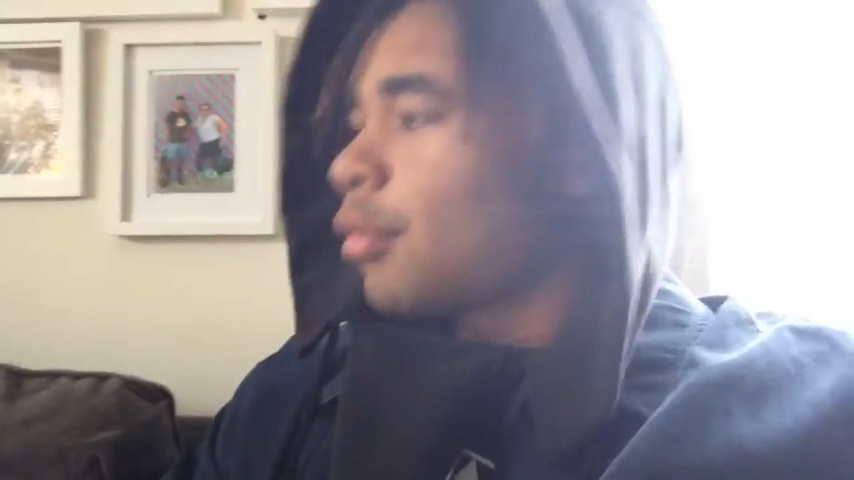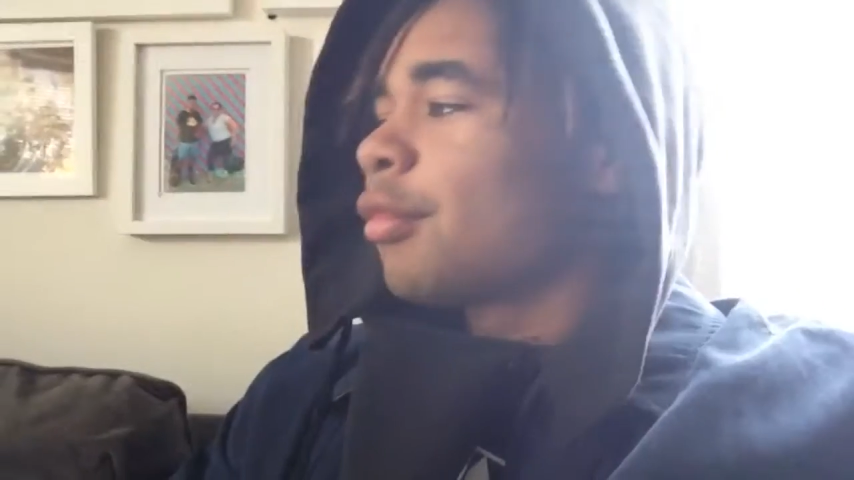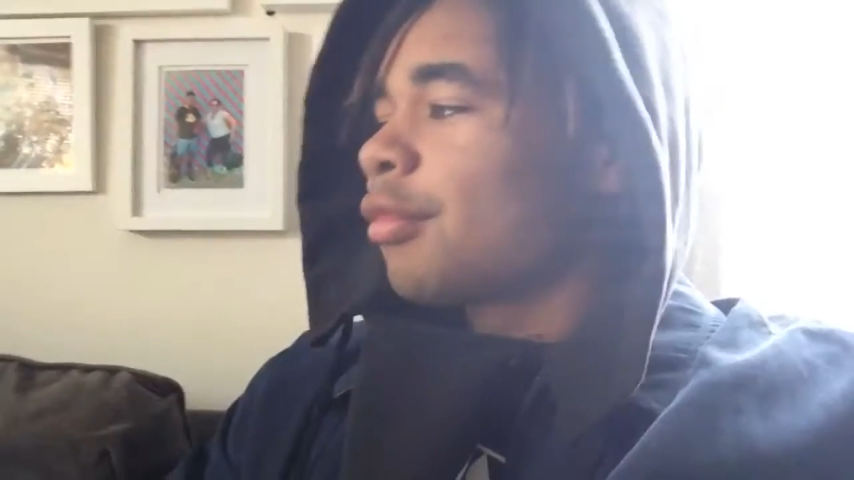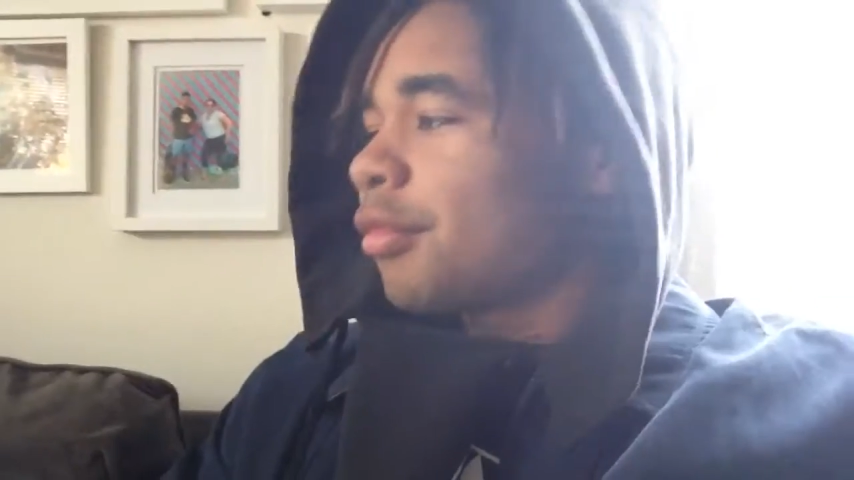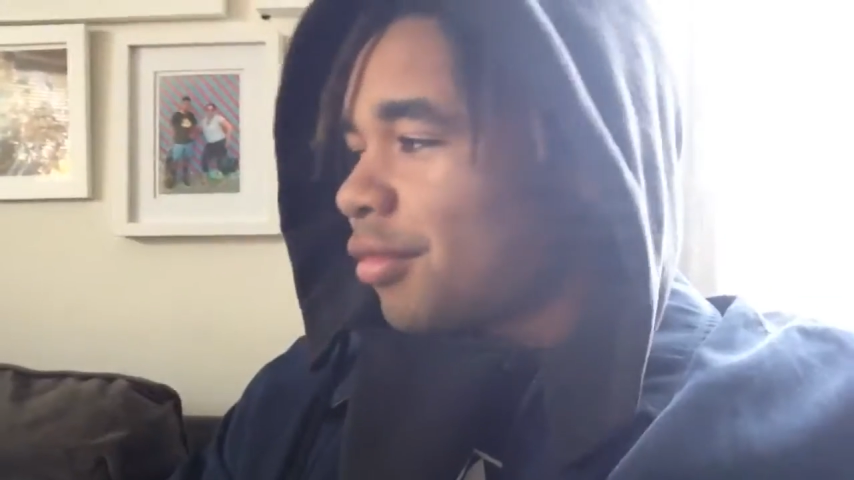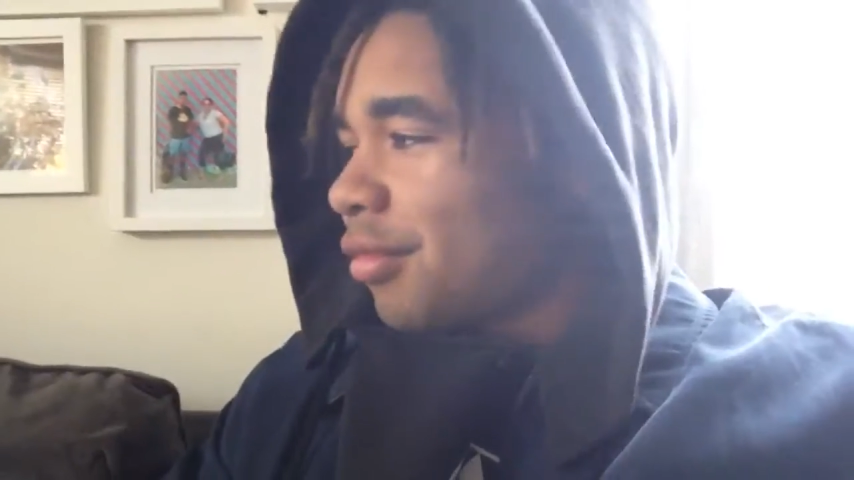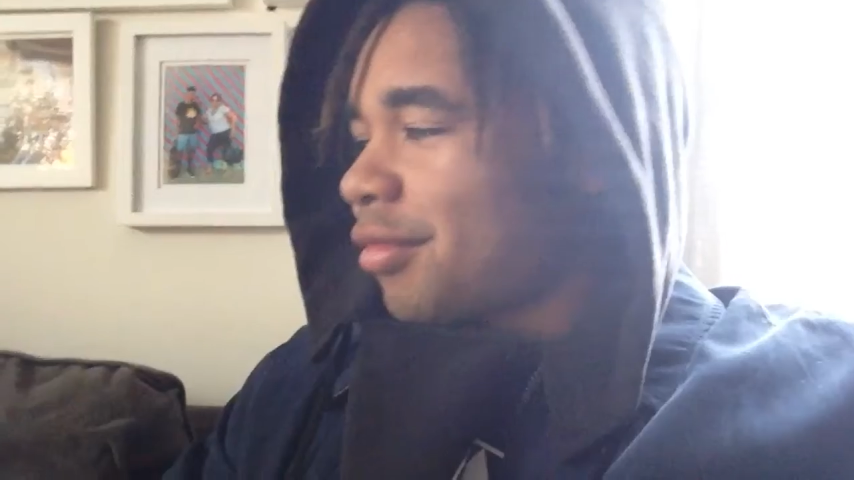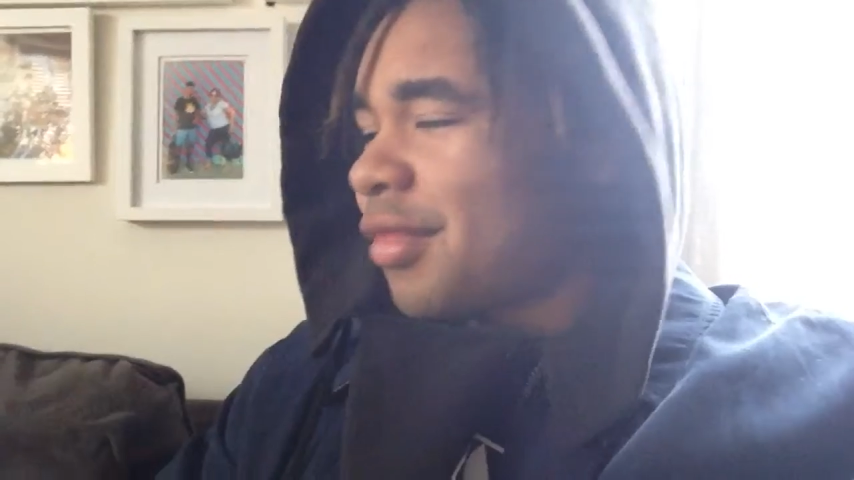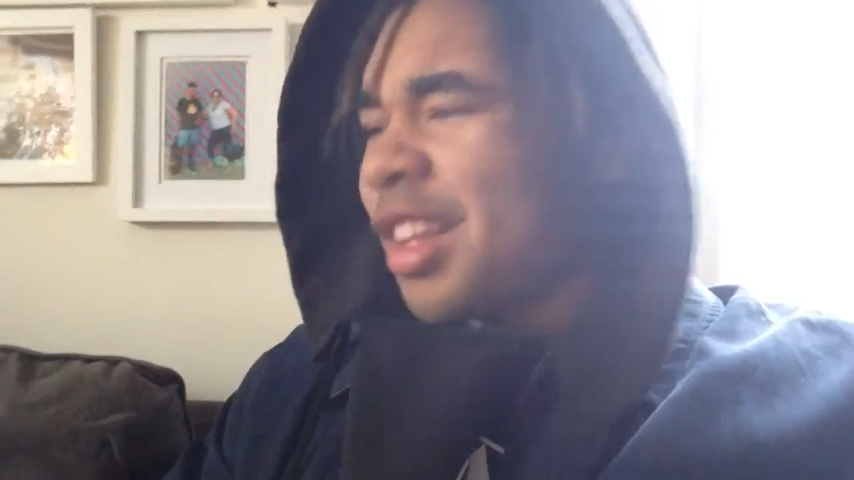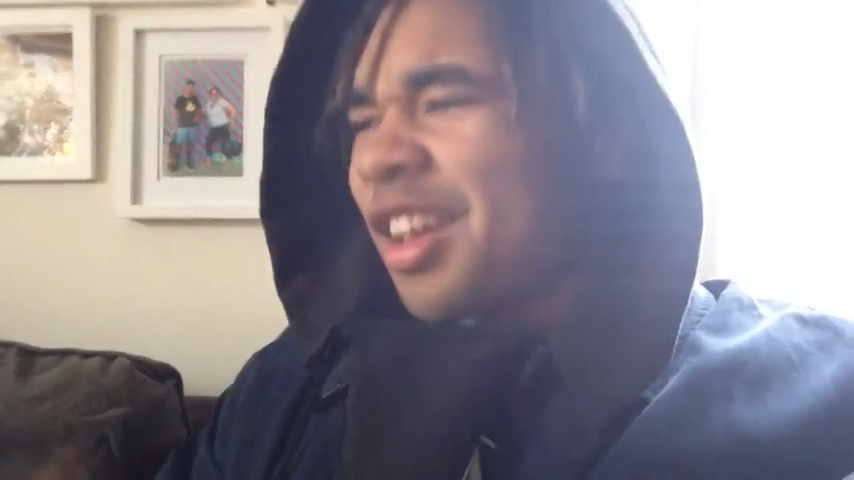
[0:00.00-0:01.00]
Like, your hair is
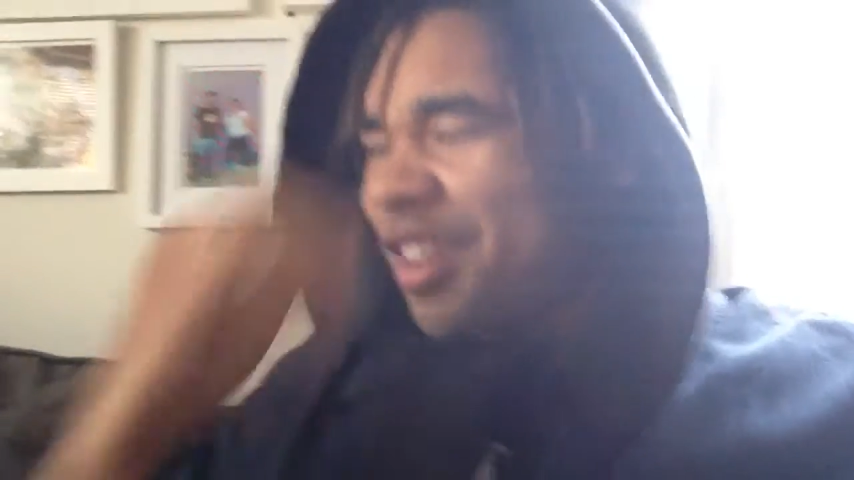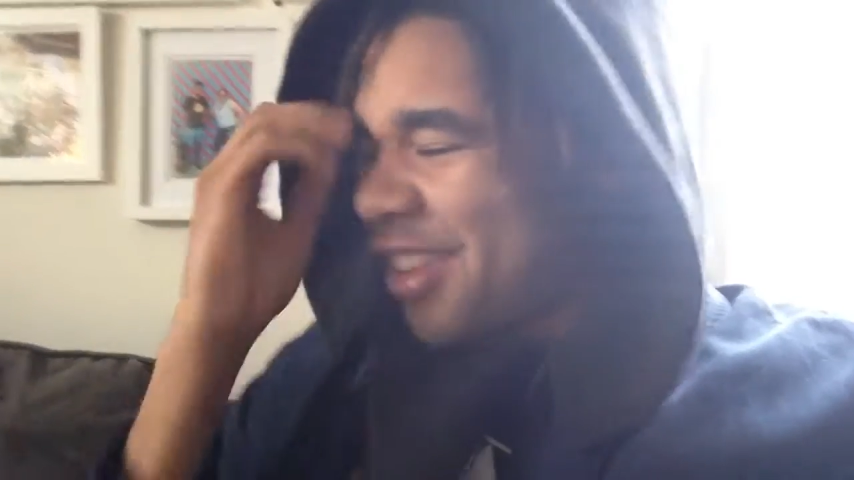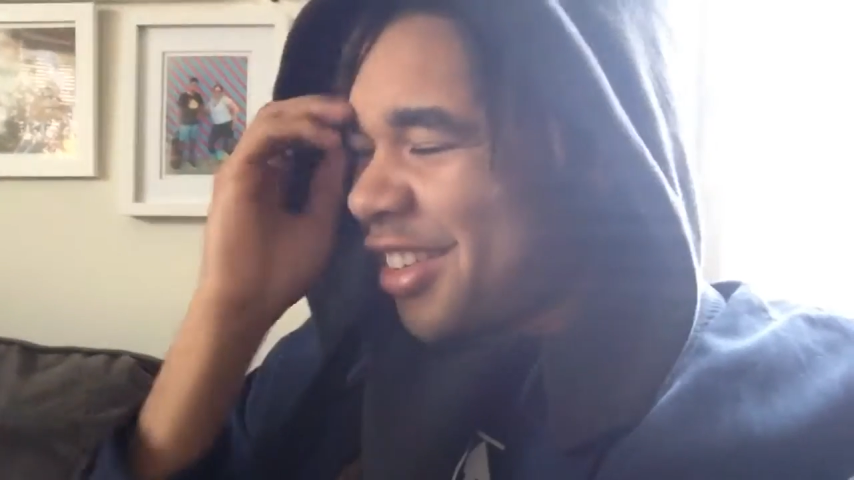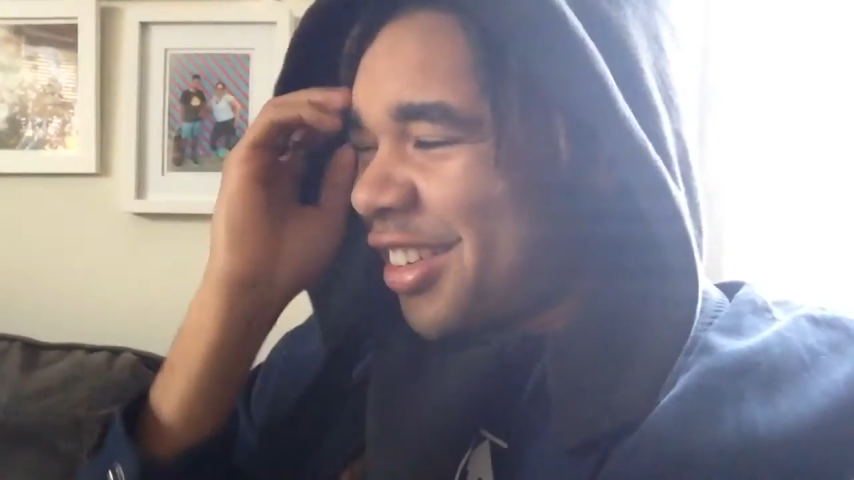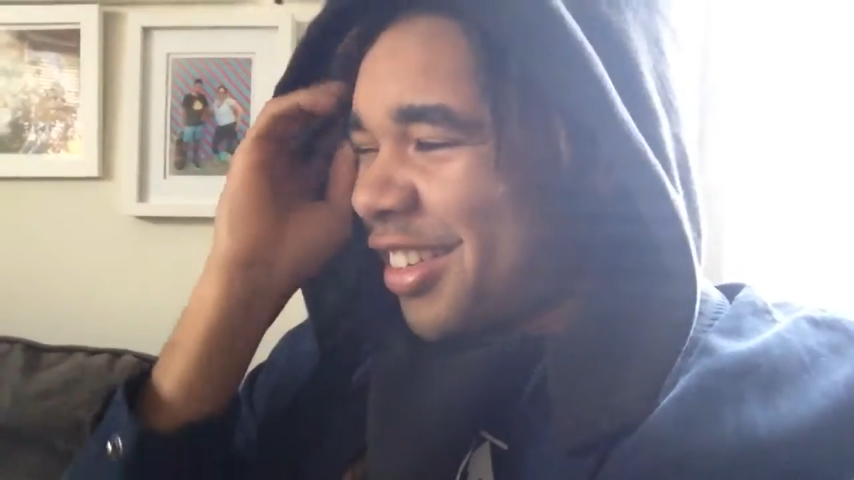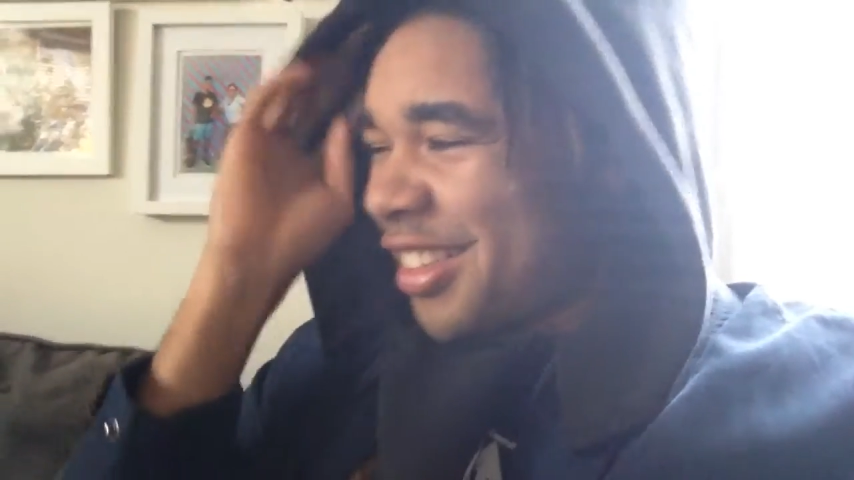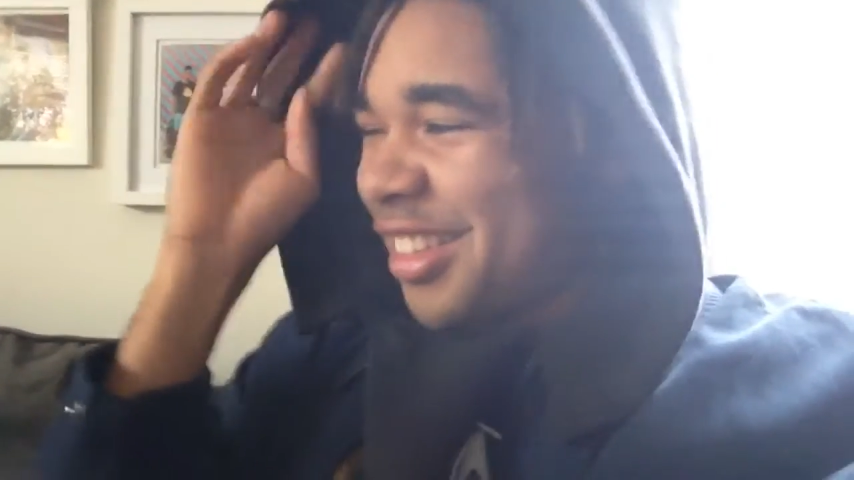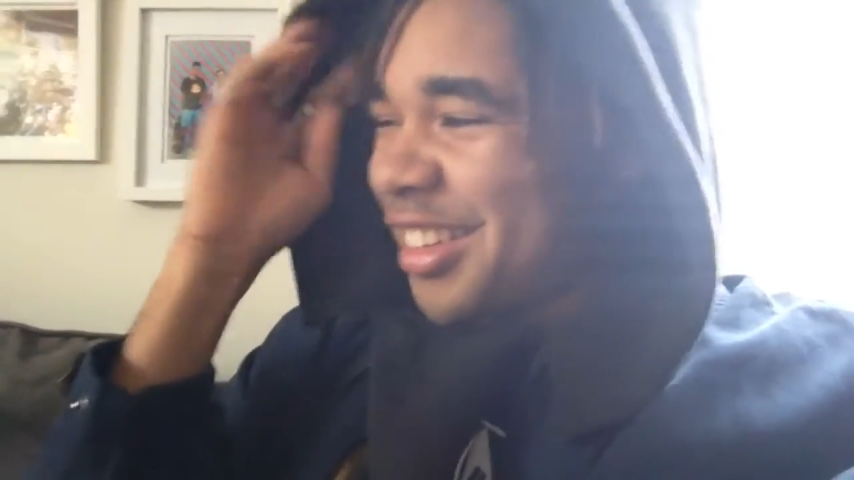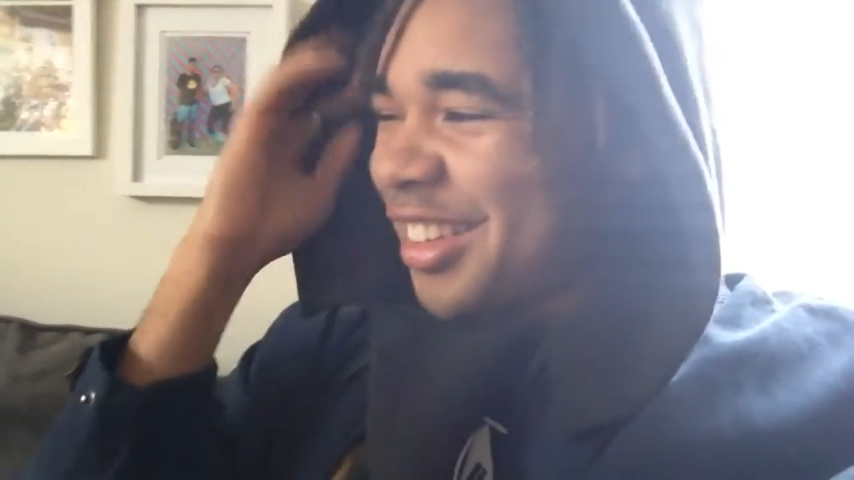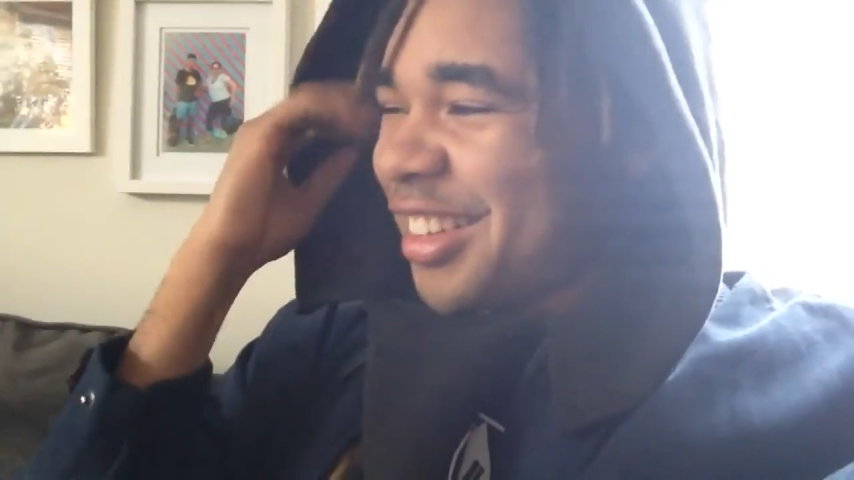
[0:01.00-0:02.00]
so sick. Like,
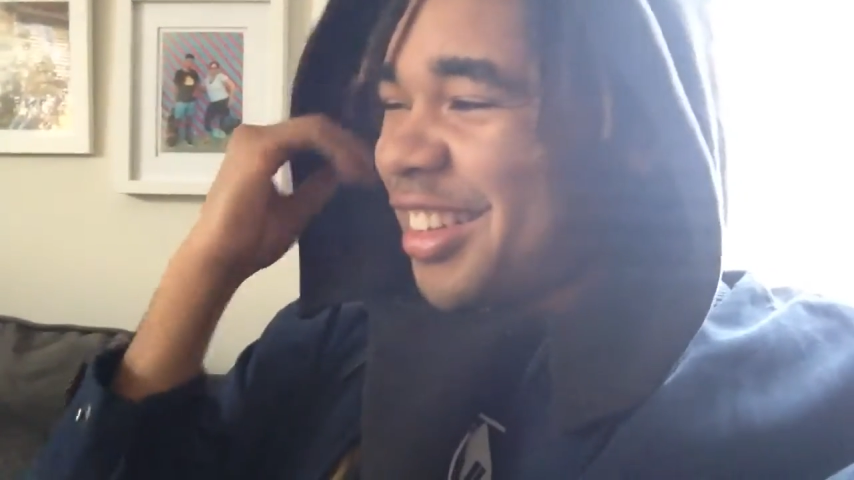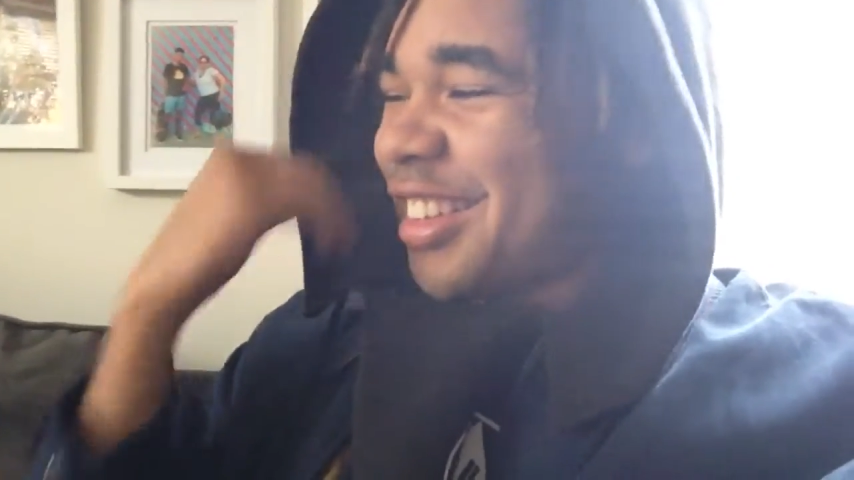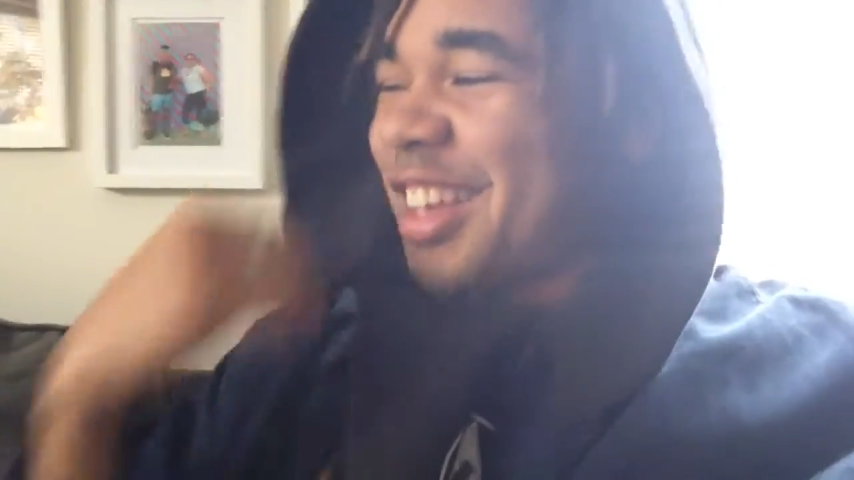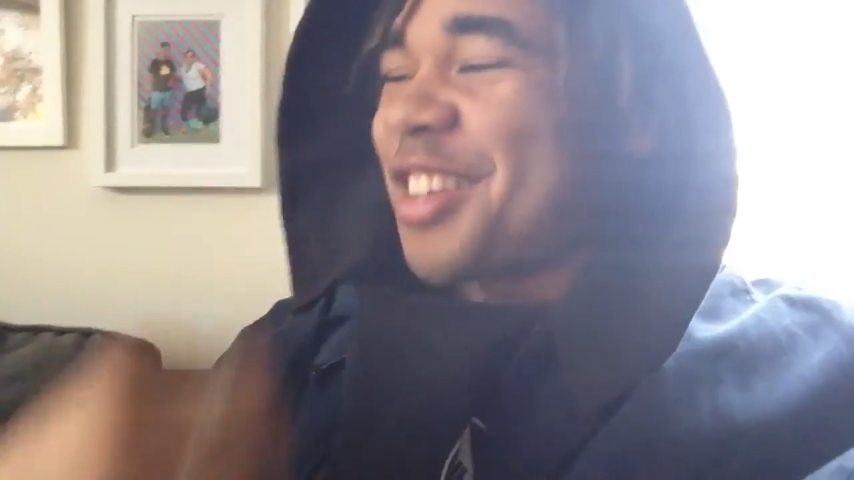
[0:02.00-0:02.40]
the color,